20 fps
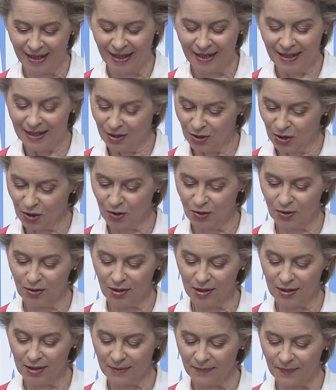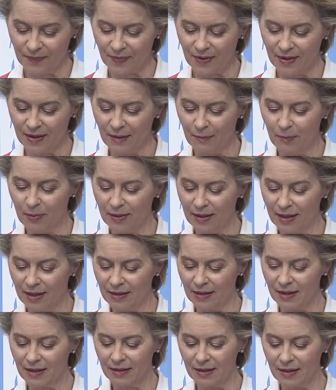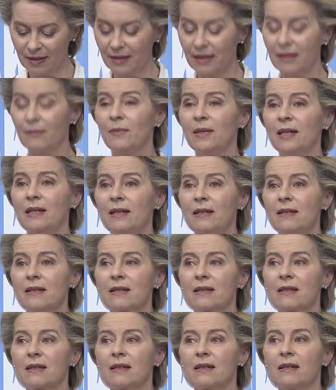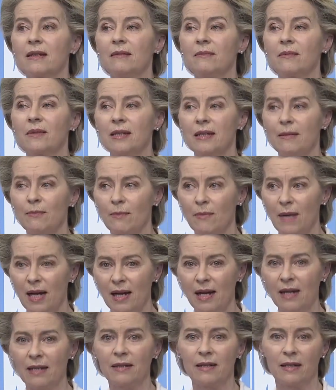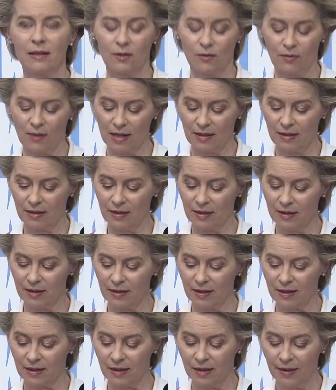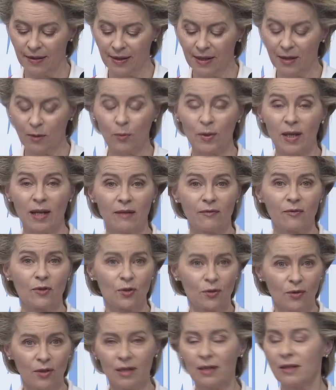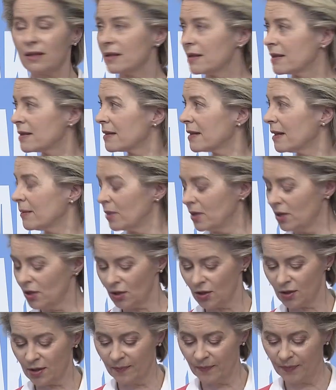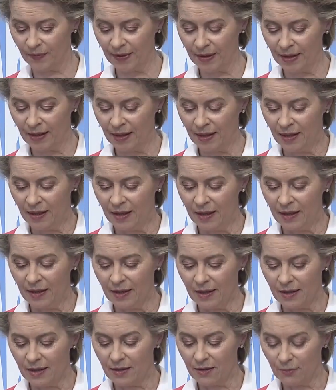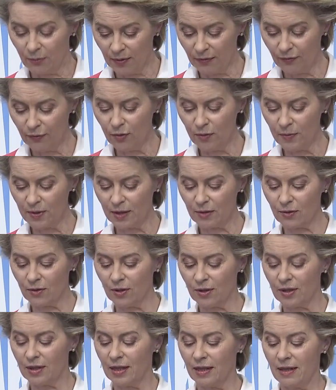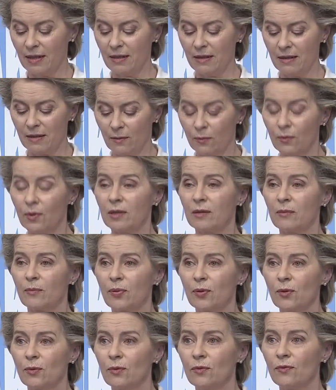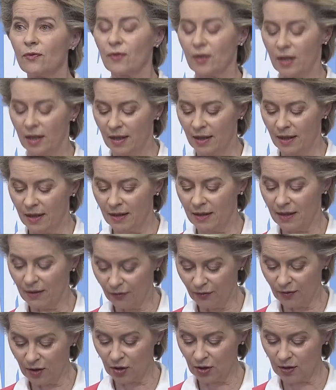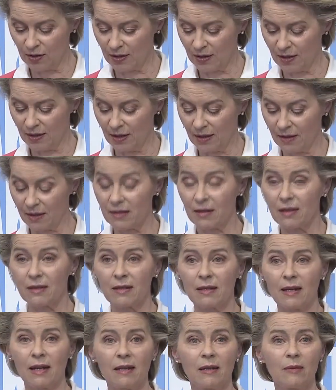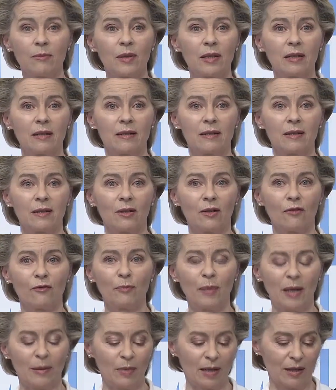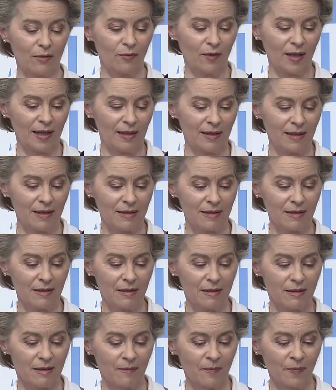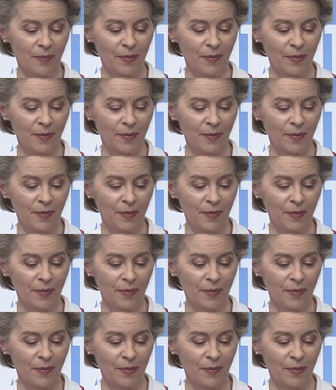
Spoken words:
In short, the plan clearly meets the demanding criteria we have jointly established. The reforms it contains will improve the efficiency and the sustainability of public finances,